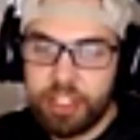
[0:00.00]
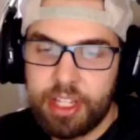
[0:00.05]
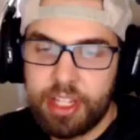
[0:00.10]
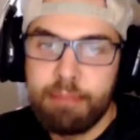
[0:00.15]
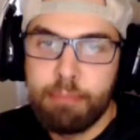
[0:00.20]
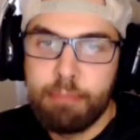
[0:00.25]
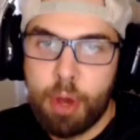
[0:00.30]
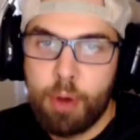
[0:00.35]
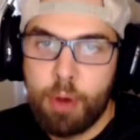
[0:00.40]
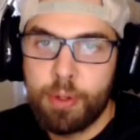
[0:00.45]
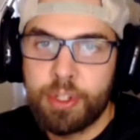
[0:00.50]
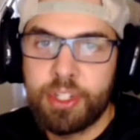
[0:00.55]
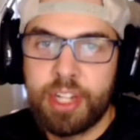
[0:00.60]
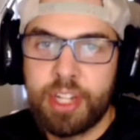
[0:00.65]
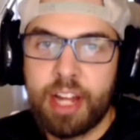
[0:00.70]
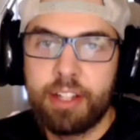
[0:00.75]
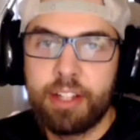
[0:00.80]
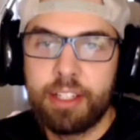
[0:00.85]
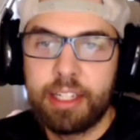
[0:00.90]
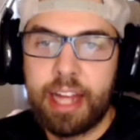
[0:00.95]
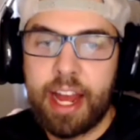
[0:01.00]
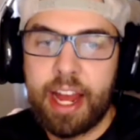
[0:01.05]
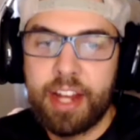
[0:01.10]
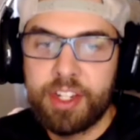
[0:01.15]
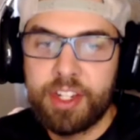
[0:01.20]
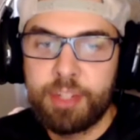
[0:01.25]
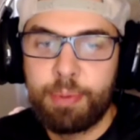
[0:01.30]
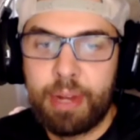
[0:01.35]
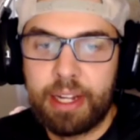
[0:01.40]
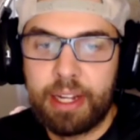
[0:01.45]
most telling
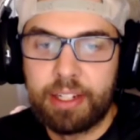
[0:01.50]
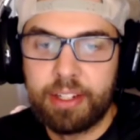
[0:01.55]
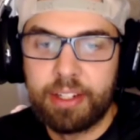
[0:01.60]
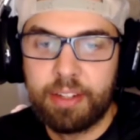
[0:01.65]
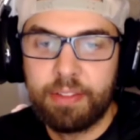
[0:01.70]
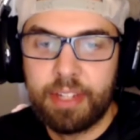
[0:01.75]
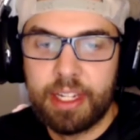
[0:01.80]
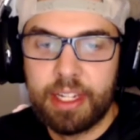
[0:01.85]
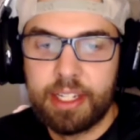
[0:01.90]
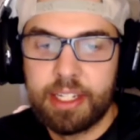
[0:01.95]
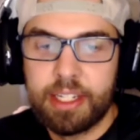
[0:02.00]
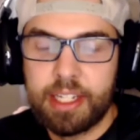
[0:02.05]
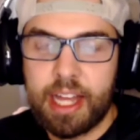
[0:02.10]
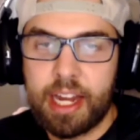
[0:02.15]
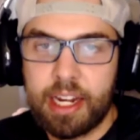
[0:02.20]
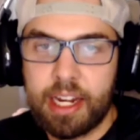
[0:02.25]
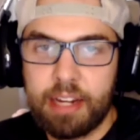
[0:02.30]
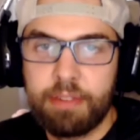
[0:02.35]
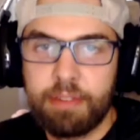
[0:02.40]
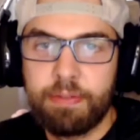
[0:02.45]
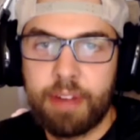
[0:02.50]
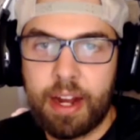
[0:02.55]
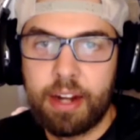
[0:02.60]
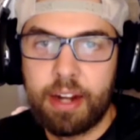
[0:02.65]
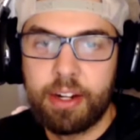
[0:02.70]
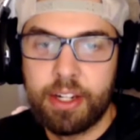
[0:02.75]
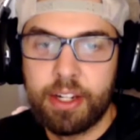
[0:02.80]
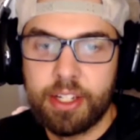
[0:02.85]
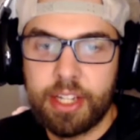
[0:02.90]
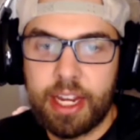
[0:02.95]
aspect of this that he
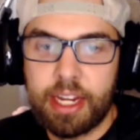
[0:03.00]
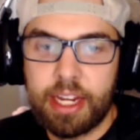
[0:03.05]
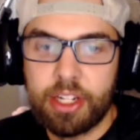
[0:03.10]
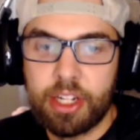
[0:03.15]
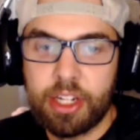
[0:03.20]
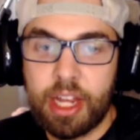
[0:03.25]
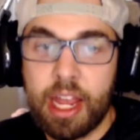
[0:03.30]
fired his agent.